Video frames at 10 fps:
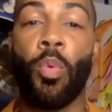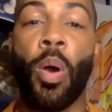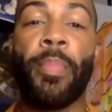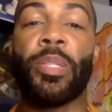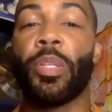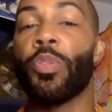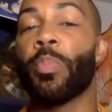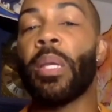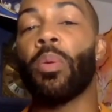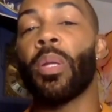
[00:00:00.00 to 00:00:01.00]
a woman,
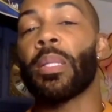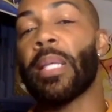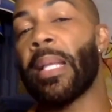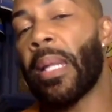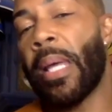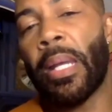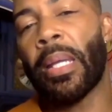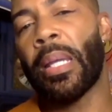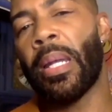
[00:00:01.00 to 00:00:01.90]
excuse me, who looks athletic.